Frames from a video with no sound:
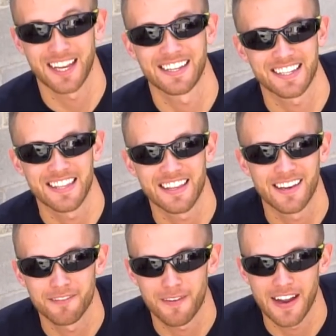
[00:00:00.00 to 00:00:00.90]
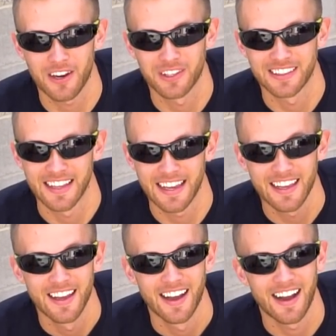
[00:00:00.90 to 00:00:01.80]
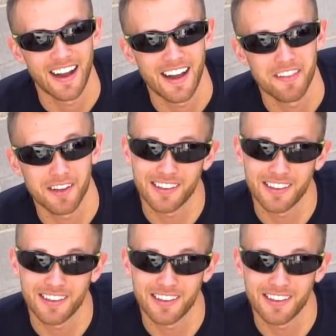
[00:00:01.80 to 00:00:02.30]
seconds in the unfired clay, uh, the